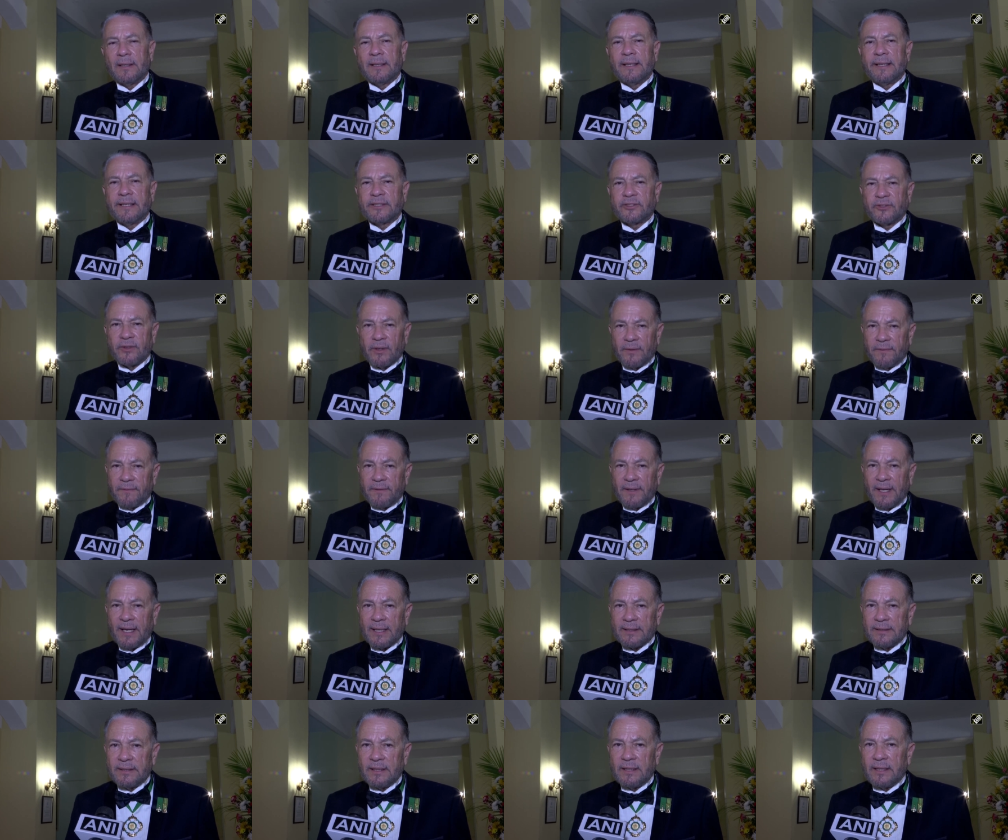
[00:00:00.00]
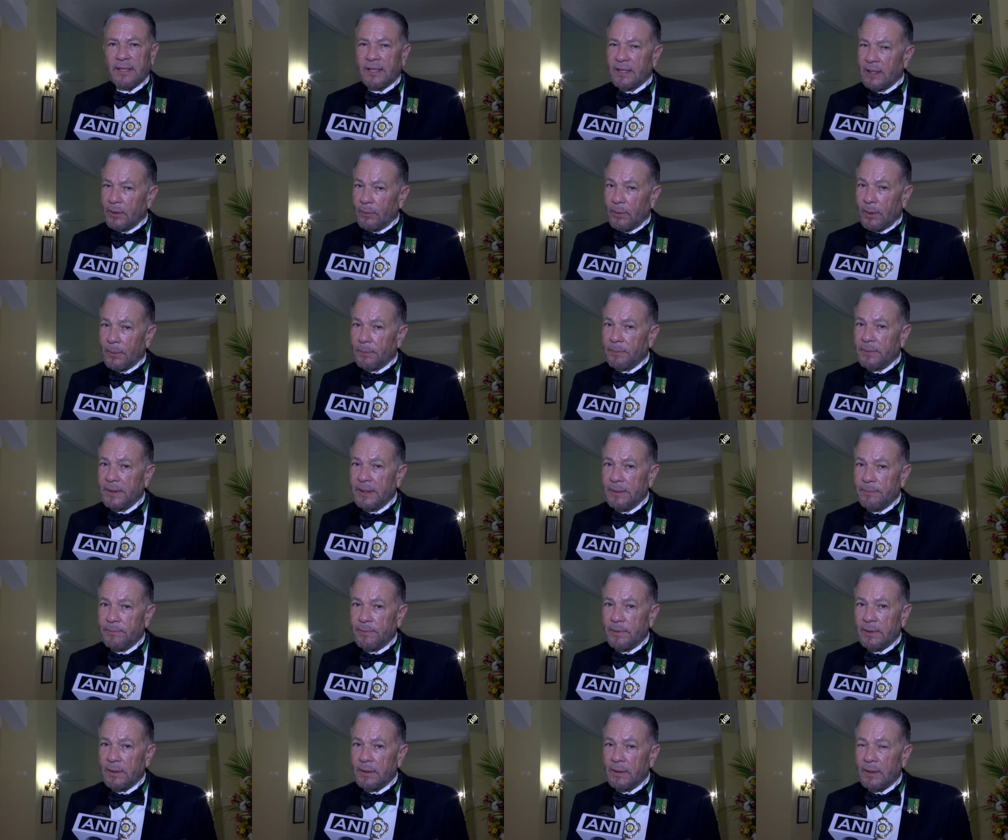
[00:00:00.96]
It's reflected in our
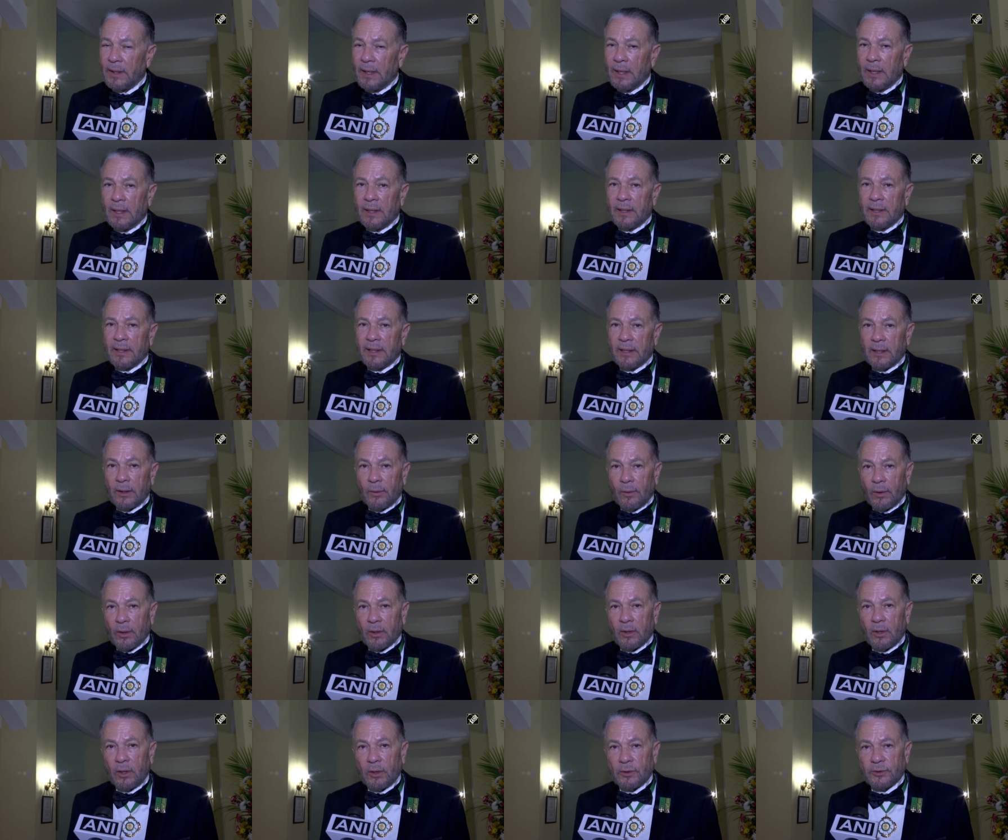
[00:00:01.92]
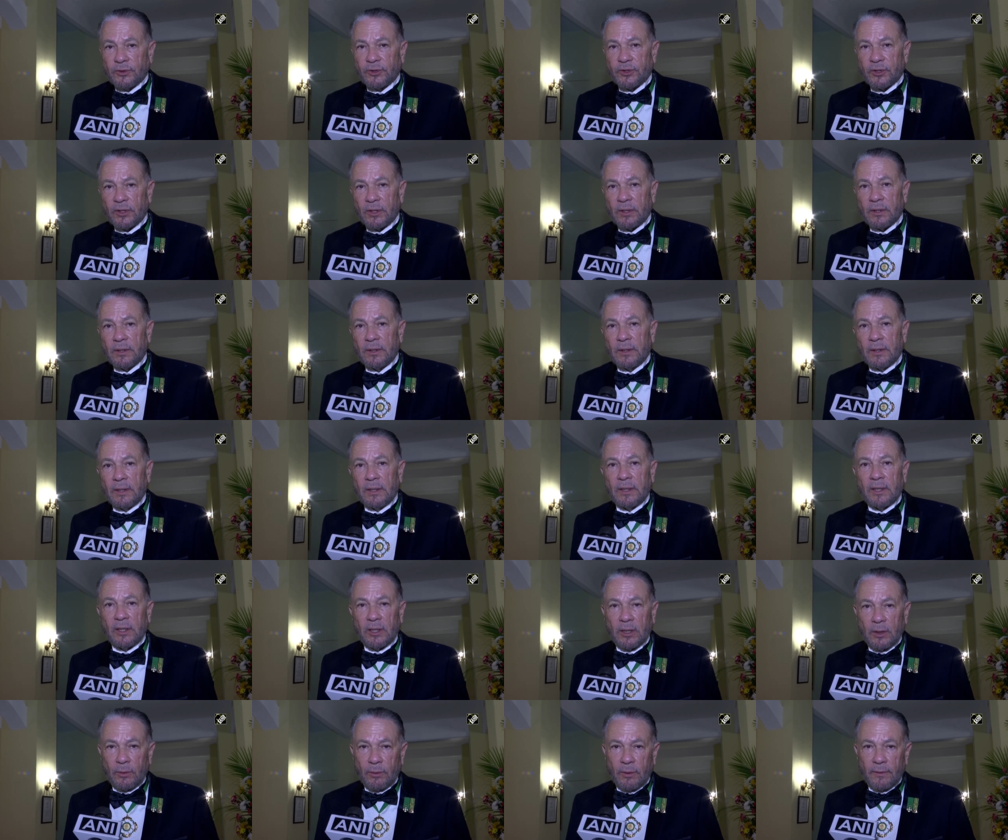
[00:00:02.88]
people, in our culture,
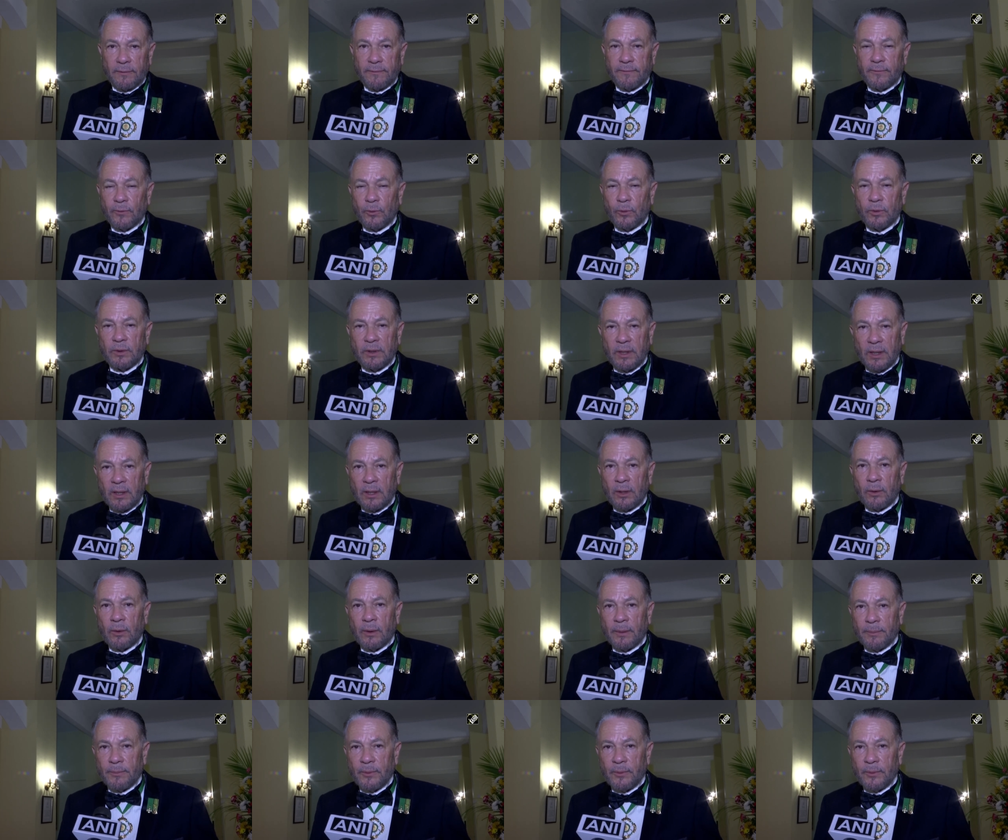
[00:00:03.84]
in our food, in our